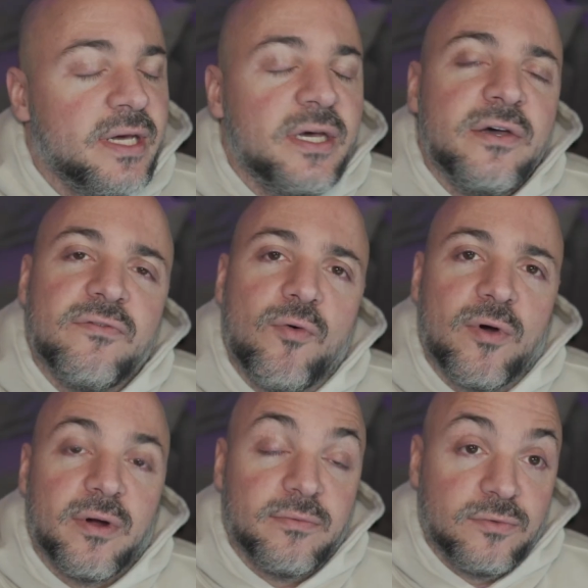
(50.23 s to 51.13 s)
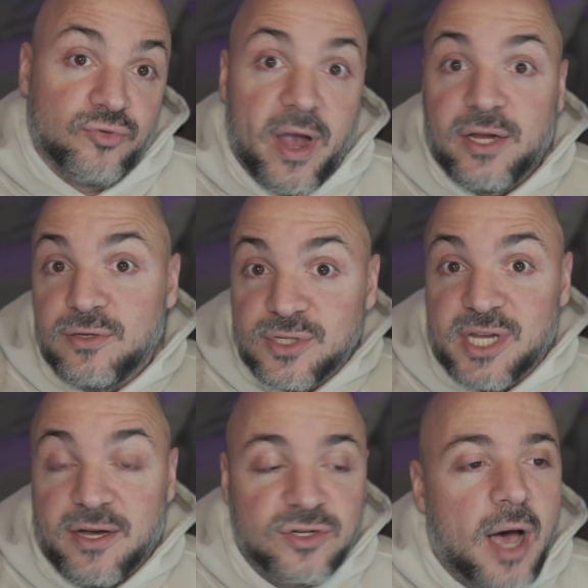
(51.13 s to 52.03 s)
for trying to stay
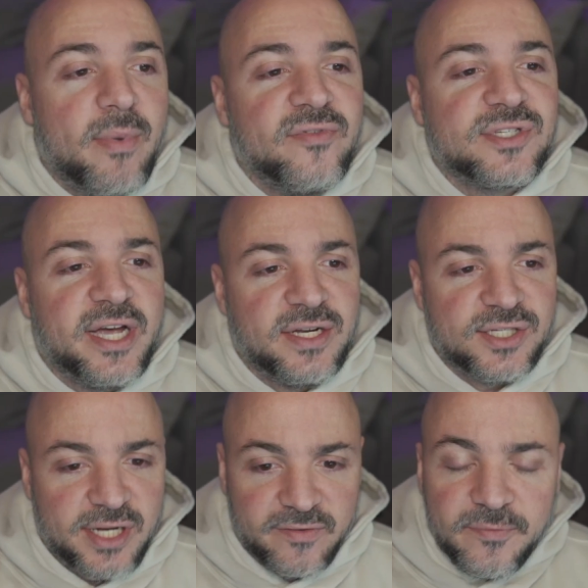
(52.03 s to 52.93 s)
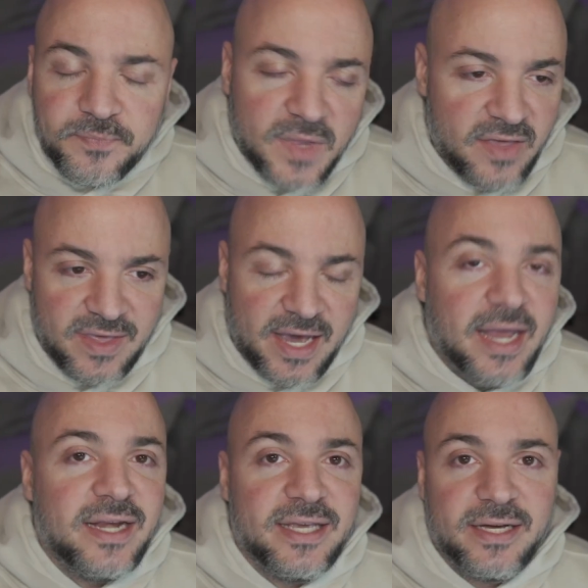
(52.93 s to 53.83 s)
on top of this kind of stuff. And the
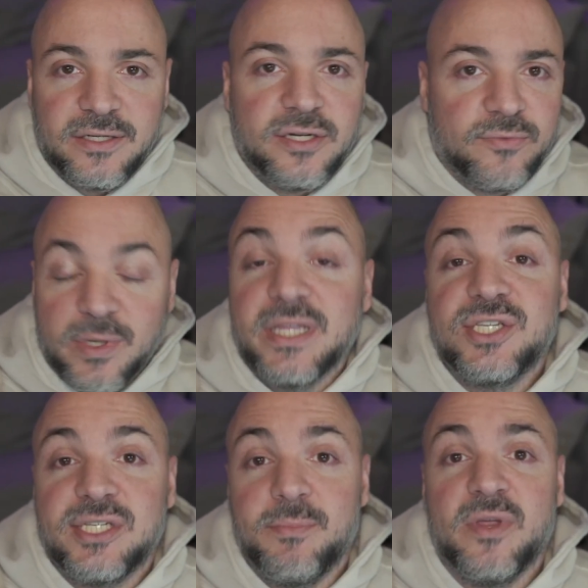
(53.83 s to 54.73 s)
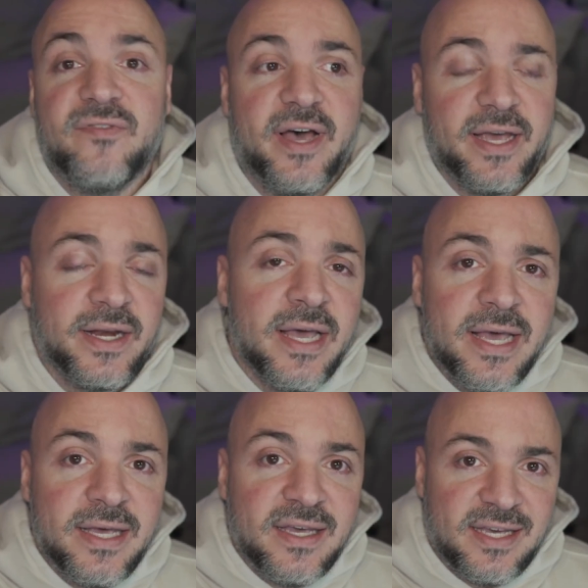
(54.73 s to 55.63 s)
idea, to really simplify it,
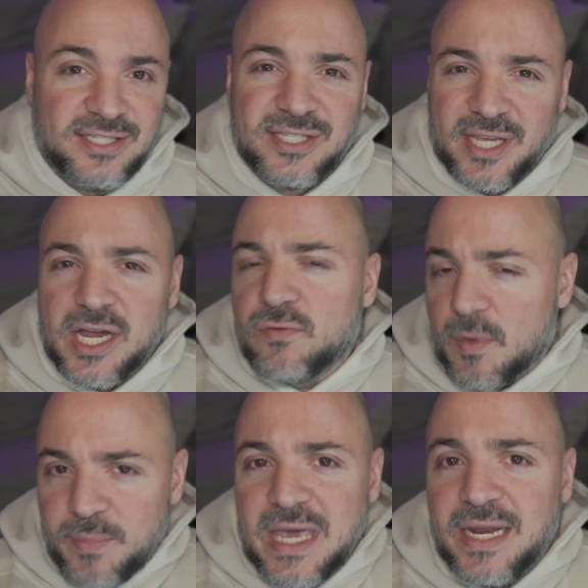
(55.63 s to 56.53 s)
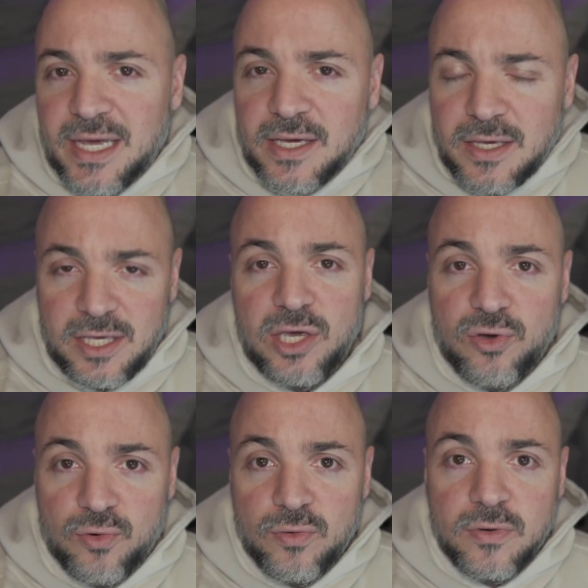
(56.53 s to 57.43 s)
is it's like a repeating
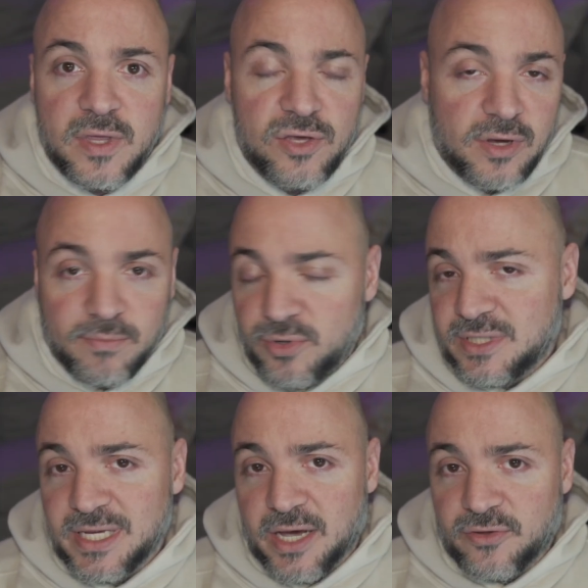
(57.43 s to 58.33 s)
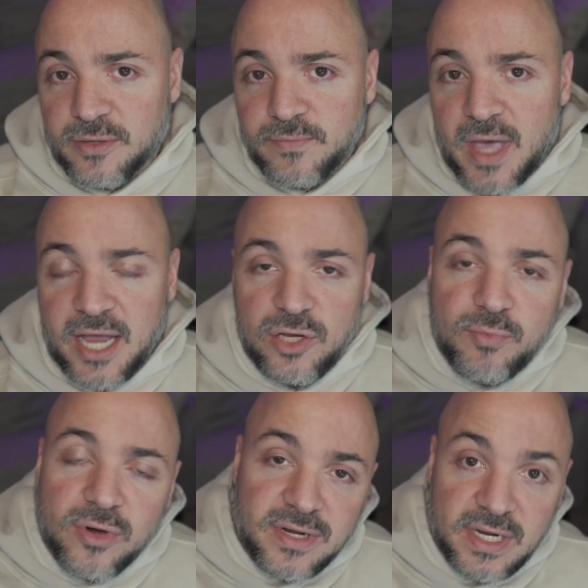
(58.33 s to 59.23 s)
queue that you can put together, and you
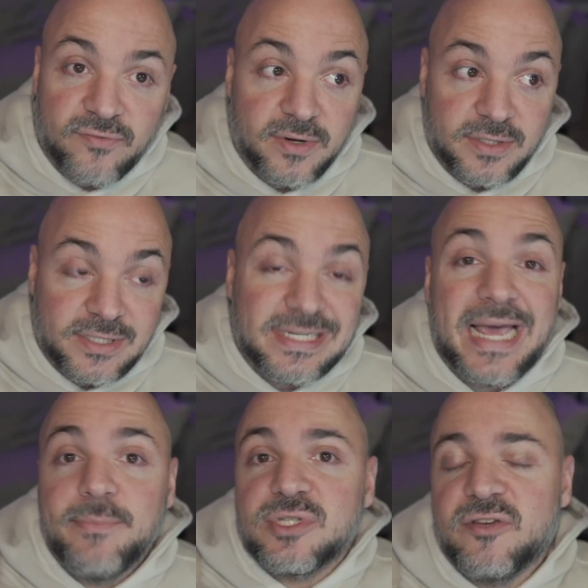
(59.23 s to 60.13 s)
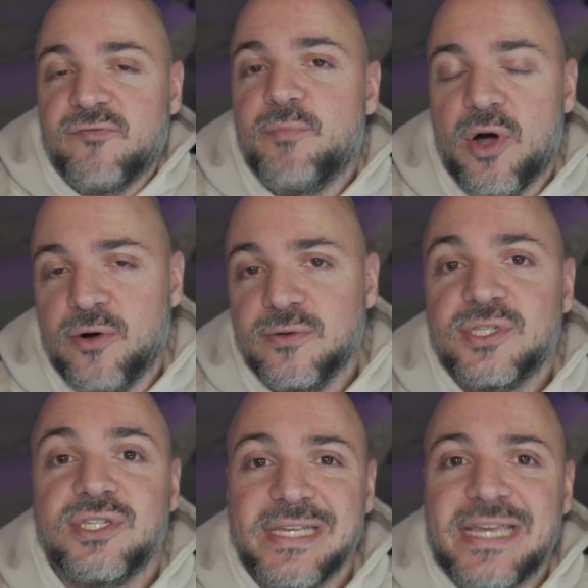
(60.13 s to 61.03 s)
put different types of
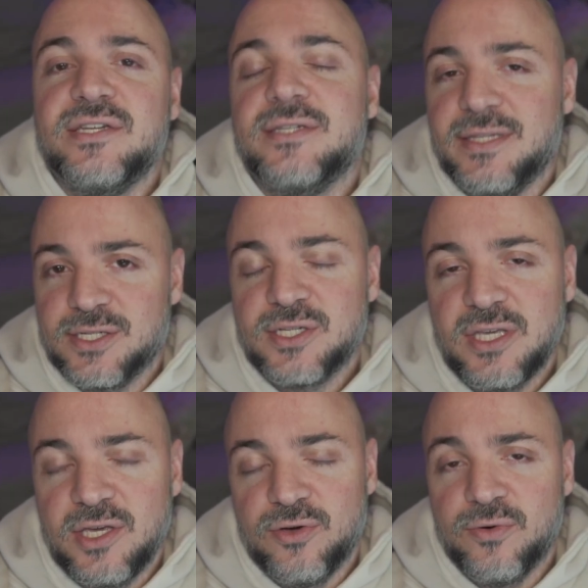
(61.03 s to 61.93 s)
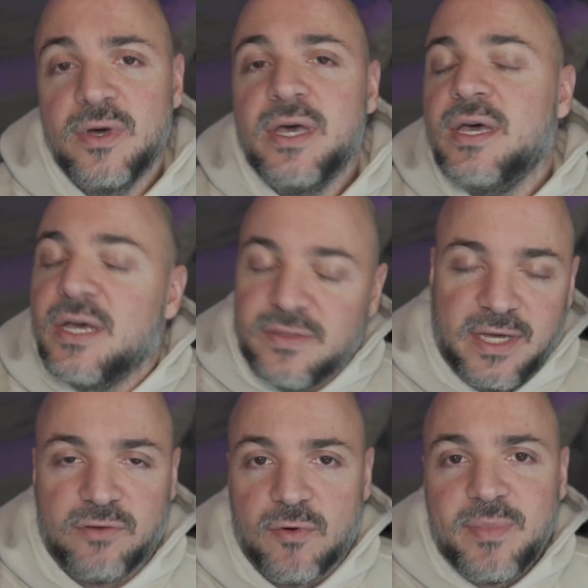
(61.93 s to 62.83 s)
posts into this queue that
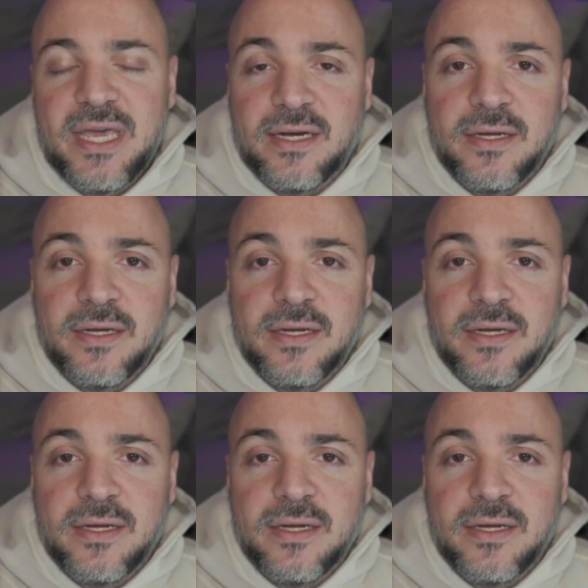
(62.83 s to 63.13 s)
can repeat.